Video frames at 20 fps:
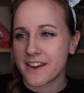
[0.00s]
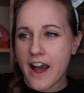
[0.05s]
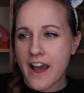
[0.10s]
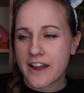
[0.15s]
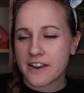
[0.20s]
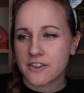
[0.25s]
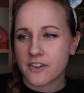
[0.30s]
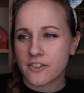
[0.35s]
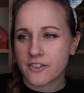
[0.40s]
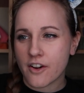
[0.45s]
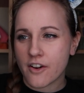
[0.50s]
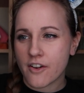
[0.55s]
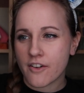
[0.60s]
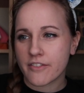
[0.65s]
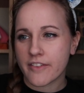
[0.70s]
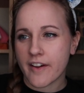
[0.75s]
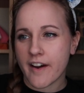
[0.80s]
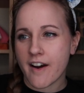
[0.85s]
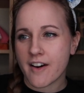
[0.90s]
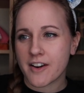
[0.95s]
I don't
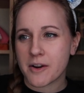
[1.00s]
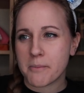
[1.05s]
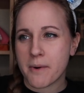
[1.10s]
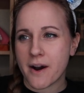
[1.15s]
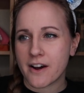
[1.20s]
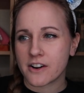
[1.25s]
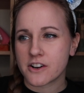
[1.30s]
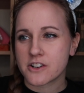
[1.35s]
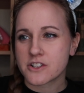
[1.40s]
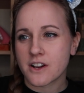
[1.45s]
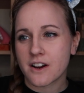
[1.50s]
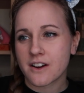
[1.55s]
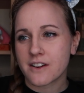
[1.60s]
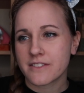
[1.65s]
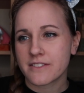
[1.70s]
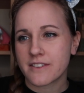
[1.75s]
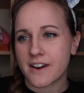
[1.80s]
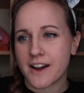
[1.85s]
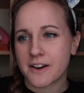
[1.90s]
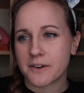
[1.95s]
know that on a Potter
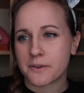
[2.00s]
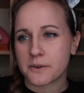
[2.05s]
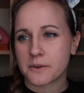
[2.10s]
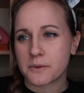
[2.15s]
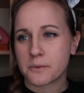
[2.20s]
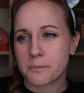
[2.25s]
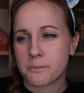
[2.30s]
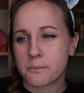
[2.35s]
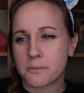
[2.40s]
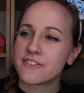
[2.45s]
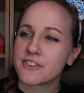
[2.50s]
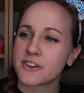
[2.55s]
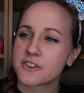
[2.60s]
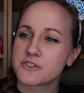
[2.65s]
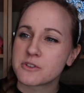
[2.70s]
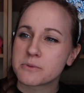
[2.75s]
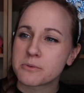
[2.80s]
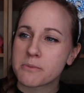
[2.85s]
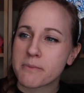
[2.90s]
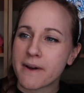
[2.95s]
shelf I would feel
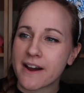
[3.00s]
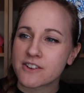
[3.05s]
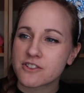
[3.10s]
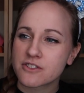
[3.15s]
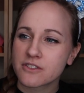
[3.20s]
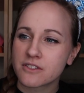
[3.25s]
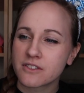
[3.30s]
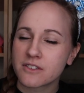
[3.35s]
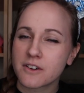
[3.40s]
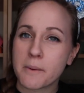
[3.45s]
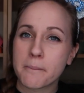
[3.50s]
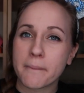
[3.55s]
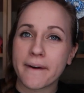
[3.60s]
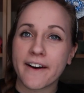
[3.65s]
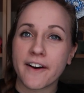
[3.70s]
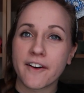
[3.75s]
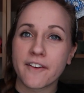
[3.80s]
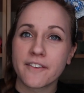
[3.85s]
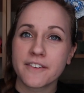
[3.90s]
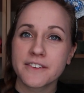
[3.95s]
super magical
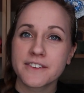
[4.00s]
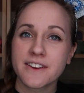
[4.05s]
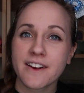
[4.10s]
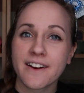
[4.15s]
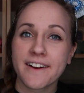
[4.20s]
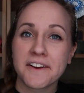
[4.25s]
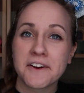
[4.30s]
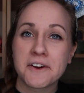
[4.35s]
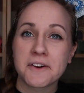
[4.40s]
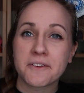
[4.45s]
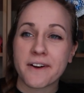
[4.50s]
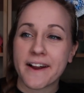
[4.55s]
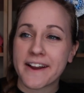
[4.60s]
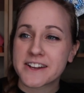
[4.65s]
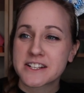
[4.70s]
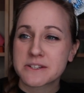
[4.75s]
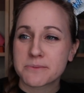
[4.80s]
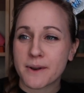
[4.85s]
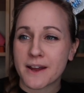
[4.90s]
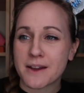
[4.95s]
about
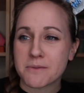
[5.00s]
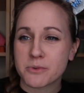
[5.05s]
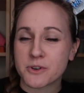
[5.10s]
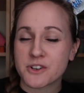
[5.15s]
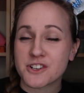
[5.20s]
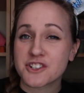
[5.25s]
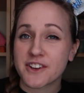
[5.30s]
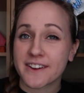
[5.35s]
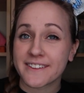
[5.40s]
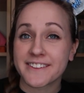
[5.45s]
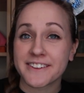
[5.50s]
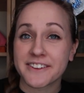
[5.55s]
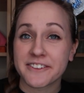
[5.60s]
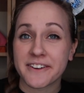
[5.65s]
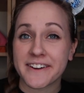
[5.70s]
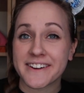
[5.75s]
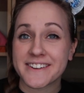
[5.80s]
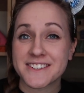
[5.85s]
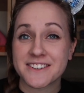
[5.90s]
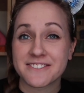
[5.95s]
rice, but I appreciate the
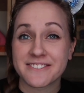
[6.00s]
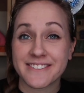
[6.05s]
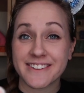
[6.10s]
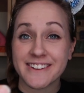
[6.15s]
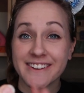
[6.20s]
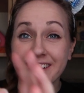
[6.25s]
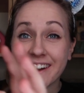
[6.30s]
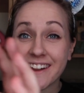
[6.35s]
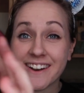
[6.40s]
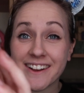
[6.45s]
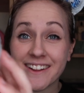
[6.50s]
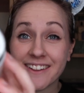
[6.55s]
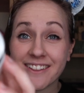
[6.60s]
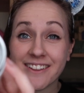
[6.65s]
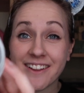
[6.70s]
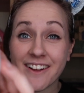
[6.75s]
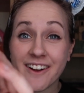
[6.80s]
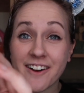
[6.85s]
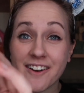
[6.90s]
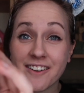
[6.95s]
creativity and I
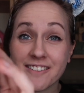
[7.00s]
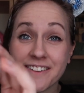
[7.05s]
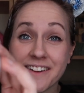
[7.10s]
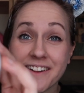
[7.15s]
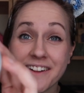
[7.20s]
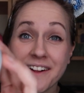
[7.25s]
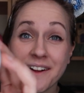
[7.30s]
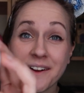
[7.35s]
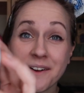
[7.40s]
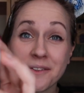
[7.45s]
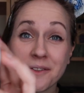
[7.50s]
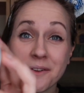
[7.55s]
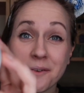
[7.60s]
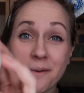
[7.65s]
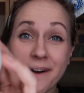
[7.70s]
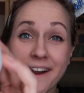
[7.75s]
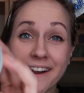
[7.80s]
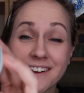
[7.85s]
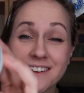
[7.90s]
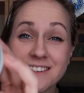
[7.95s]
love the
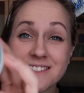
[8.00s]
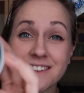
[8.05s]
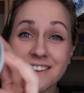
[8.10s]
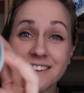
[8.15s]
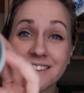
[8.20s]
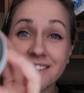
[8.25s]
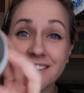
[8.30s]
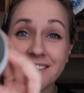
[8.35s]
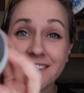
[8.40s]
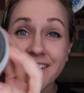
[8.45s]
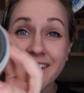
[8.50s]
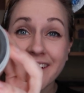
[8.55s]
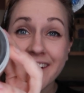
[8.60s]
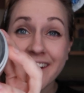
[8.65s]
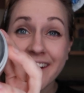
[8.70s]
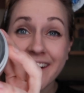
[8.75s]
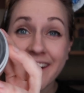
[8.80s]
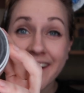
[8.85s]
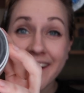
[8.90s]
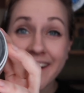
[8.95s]
wax seal
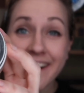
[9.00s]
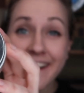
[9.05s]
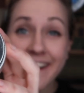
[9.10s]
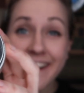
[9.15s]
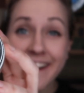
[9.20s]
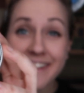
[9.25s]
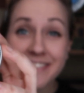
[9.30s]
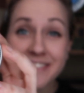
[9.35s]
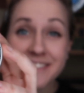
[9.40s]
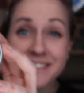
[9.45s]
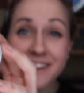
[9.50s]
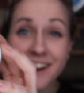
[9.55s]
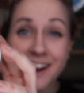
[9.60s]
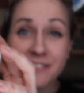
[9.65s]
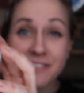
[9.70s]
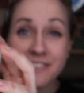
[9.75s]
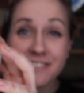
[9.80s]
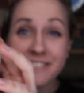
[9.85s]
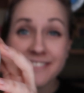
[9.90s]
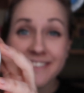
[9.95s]
at the
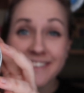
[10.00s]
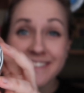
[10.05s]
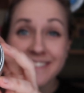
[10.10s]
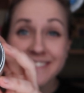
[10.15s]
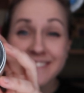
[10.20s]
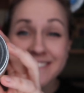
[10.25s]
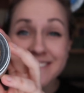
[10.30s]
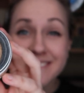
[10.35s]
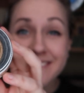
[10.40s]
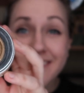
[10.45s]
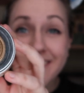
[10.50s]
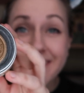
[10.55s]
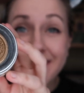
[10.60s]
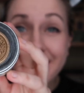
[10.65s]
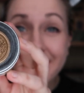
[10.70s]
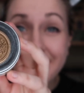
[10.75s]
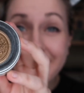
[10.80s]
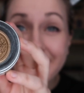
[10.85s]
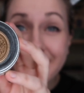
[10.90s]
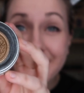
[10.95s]
top of this.
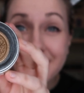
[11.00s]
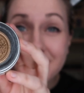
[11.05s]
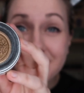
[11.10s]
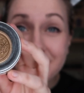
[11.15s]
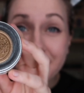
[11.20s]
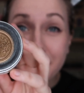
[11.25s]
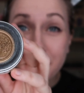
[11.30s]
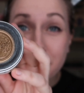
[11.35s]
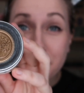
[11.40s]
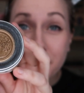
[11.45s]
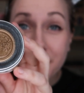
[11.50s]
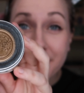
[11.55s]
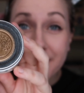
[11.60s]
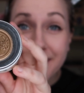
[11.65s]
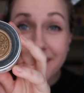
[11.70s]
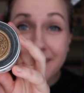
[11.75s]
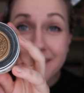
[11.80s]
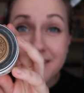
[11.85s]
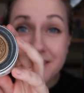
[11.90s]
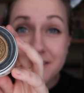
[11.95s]
It's very
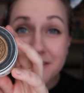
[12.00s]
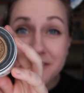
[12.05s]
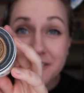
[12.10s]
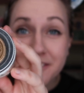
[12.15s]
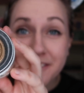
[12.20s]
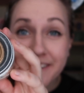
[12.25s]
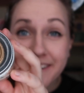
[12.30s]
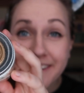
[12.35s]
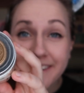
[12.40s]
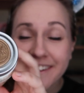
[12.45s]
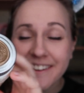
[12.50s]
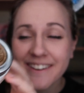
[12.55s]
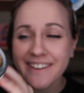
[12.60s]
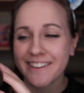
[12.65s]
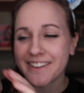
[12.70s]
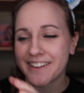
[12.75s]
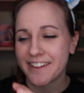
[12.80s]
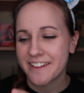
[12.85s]
pretty. It's a tree.